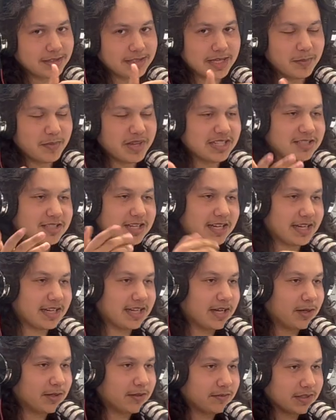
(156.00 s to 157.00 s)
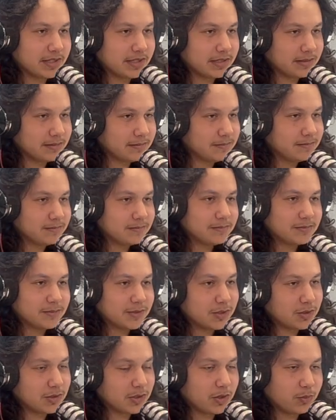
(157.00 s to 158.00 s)
may check it out if they
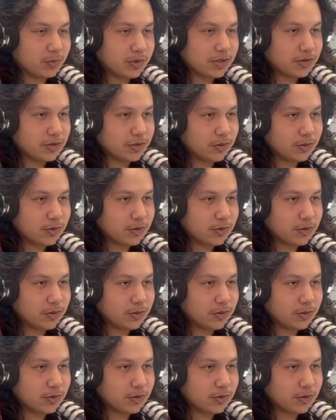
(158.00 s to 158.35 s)
so wish to?